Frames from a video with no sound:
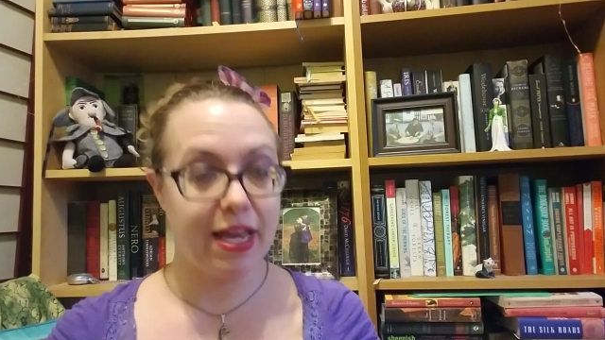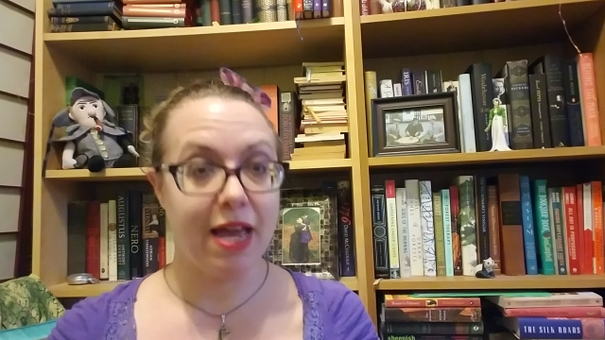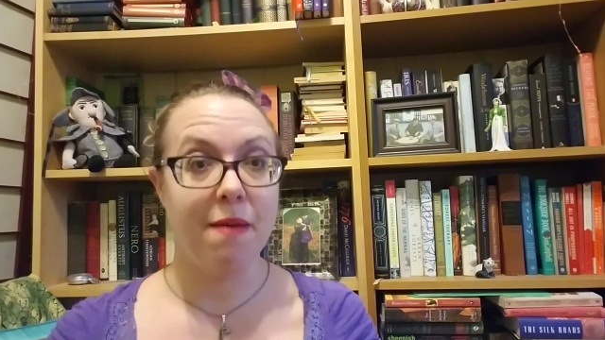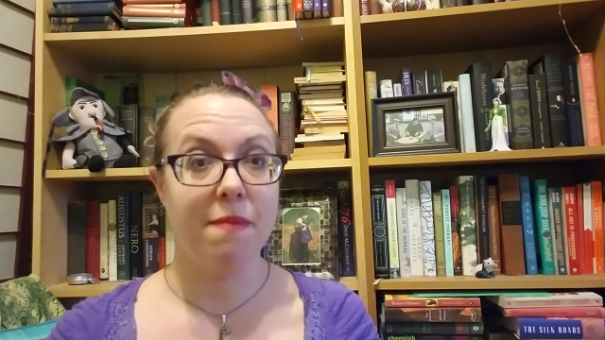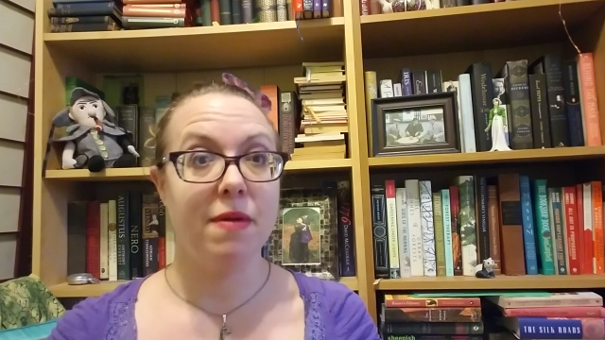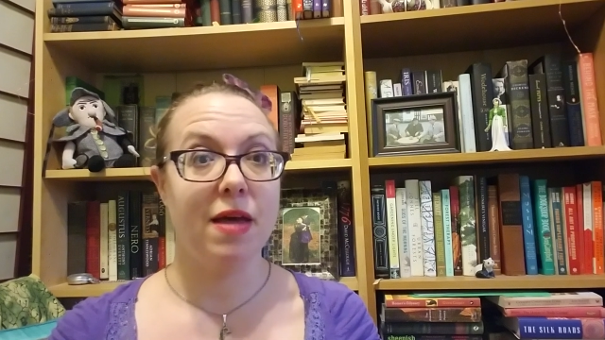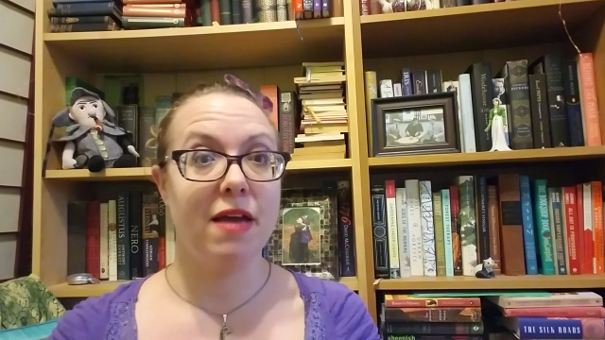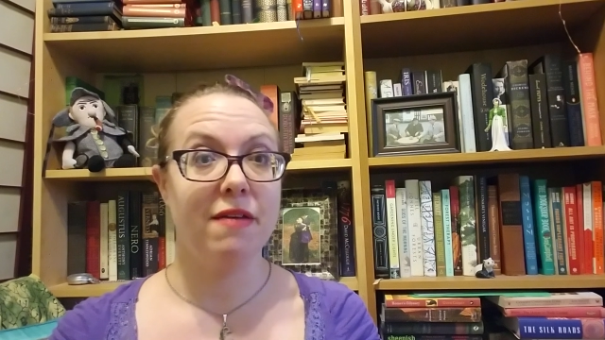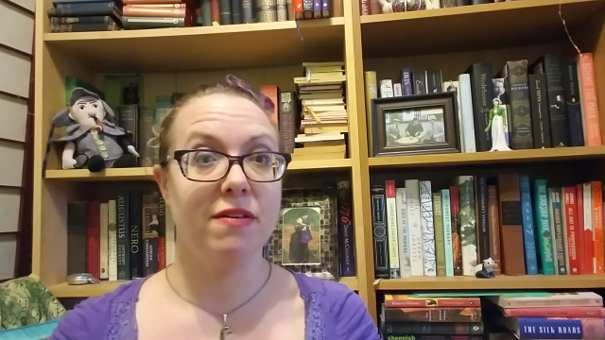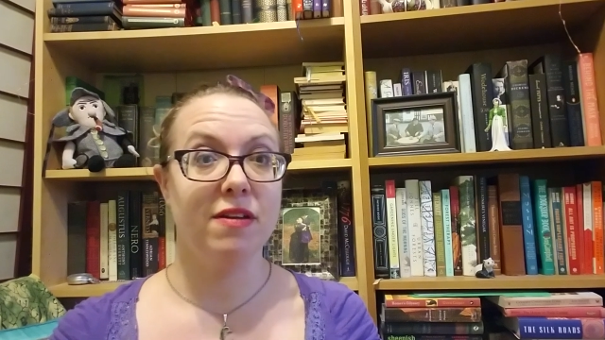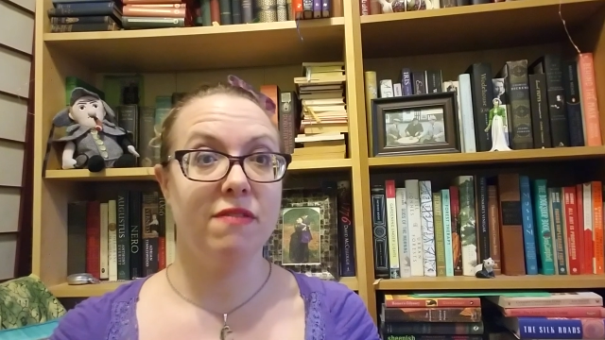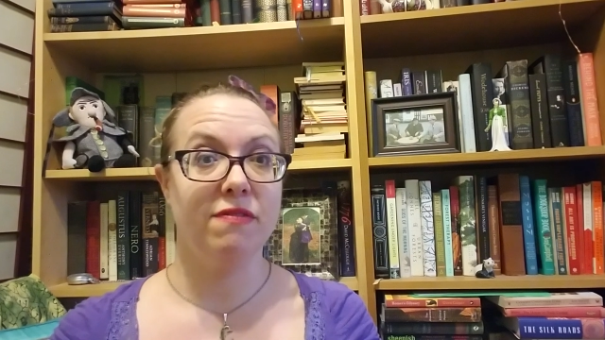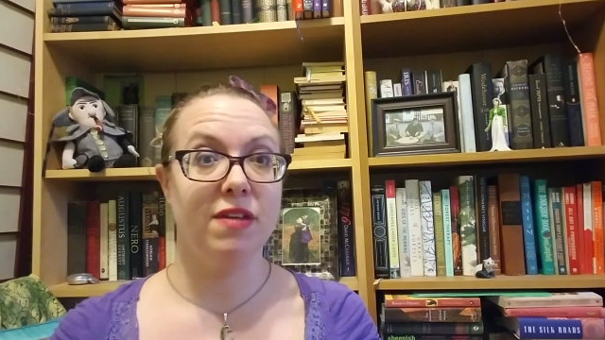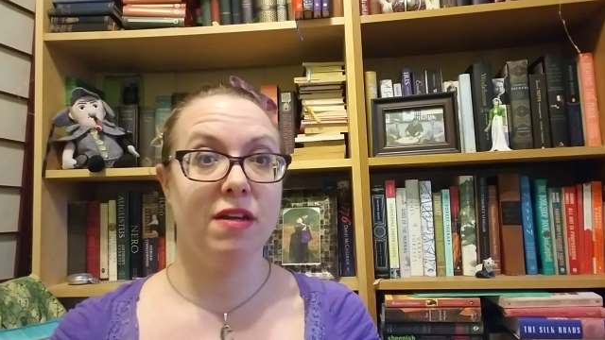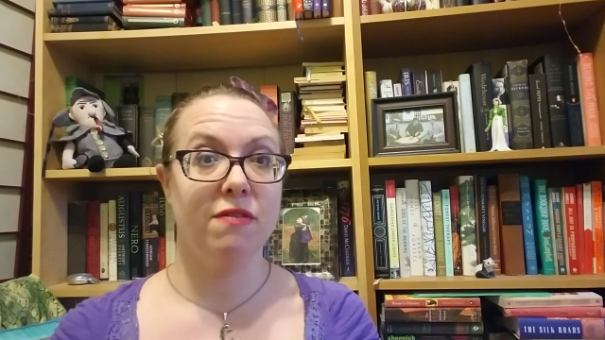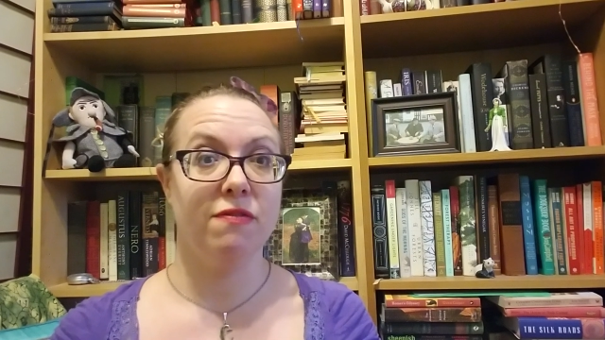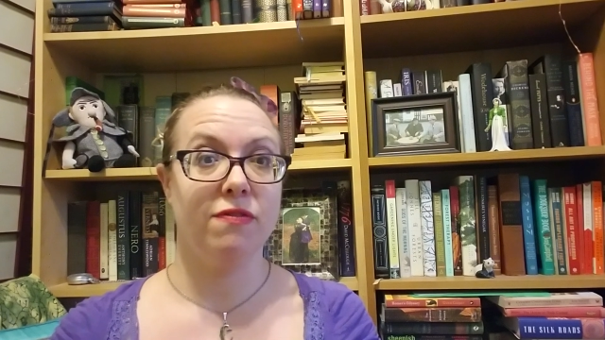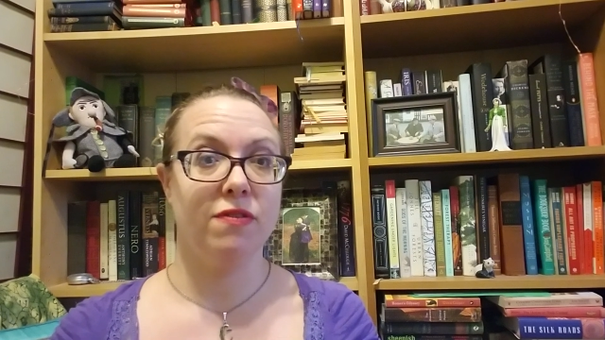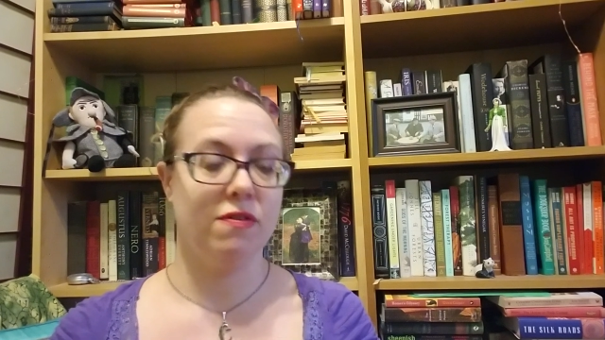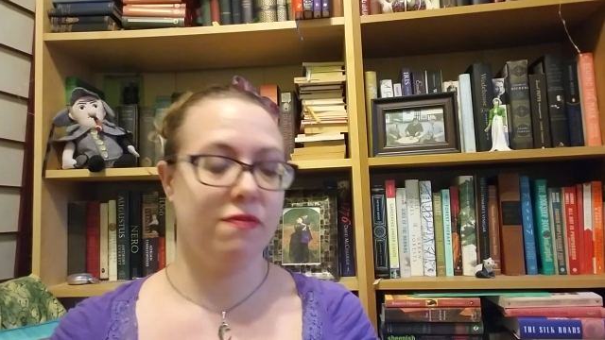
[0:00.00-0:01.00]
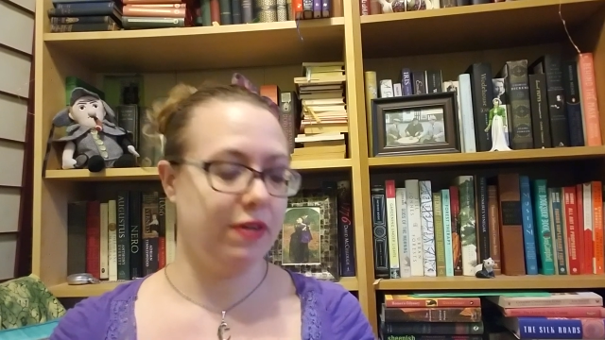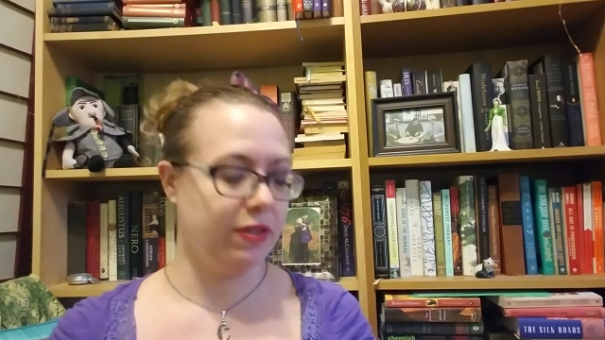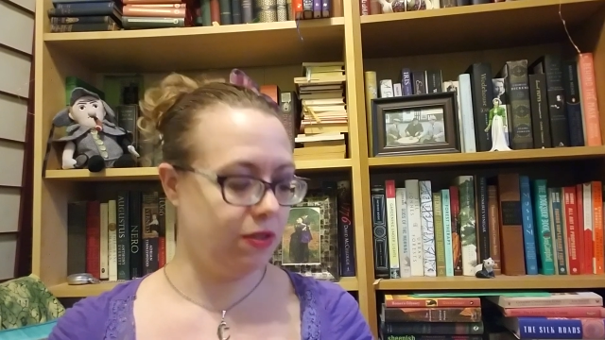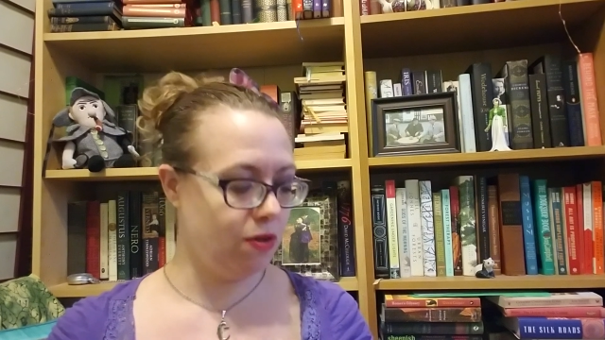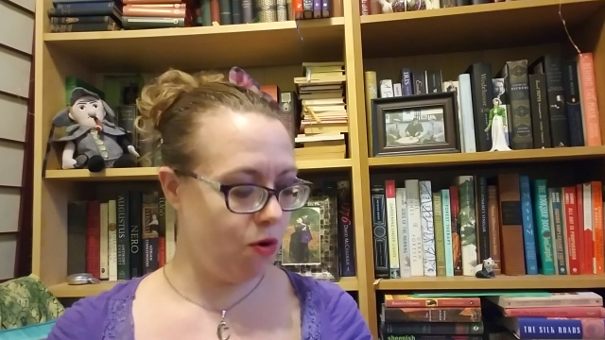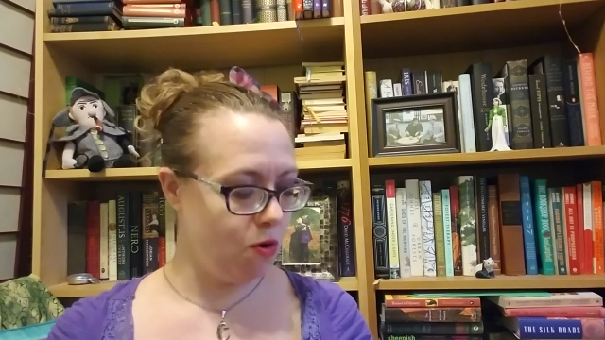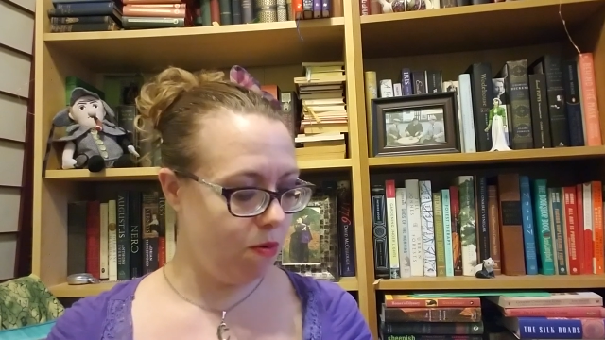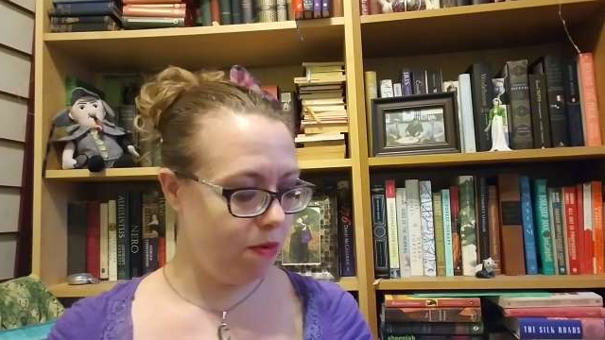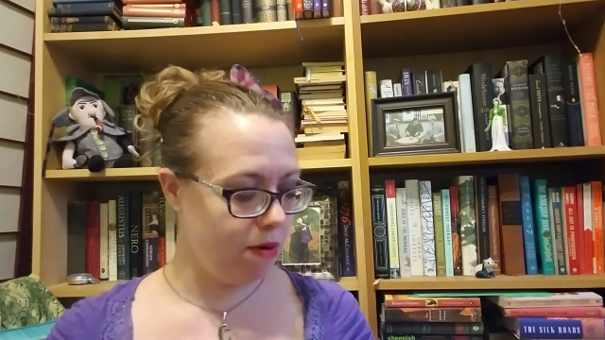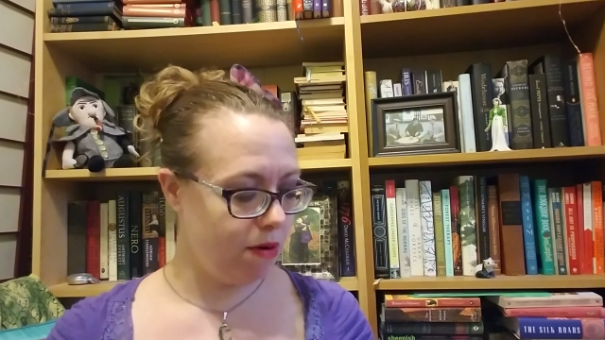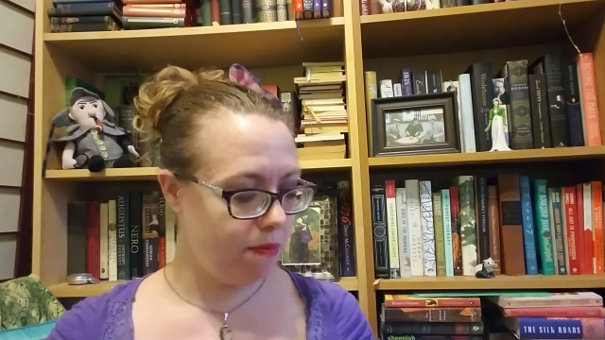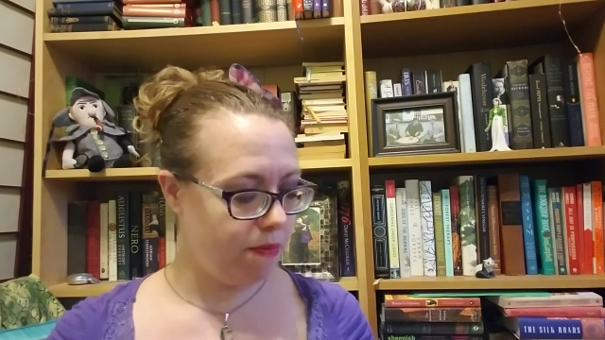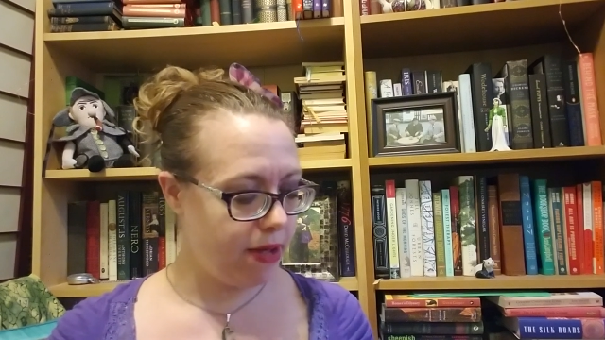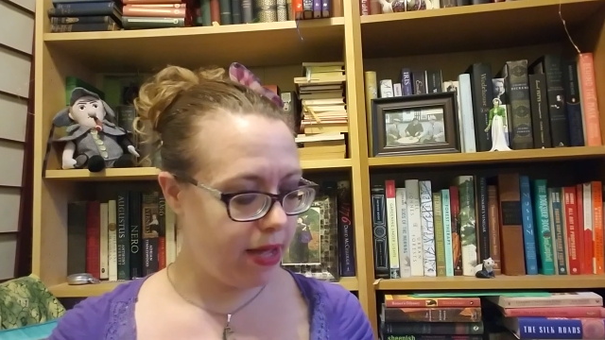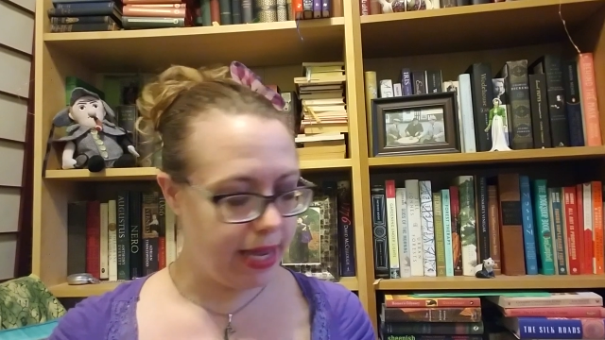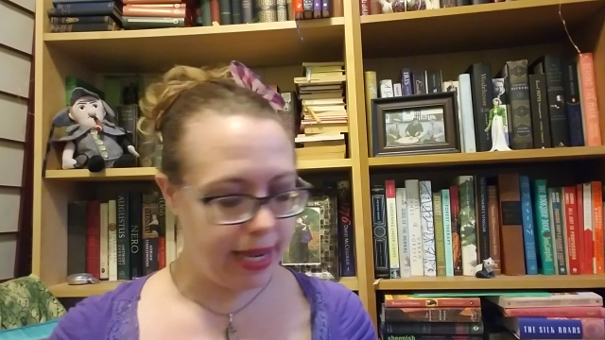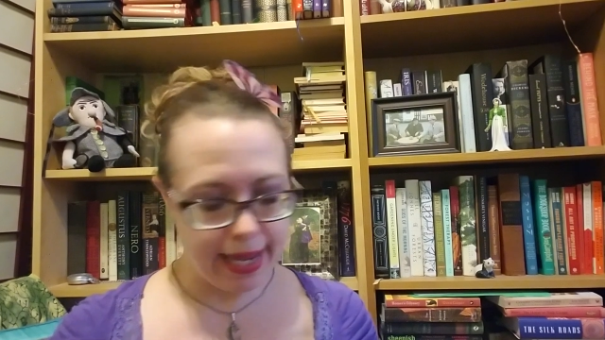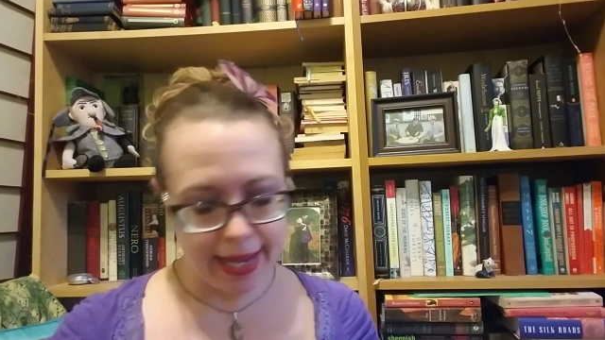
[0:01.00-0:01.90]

have done for Victober, but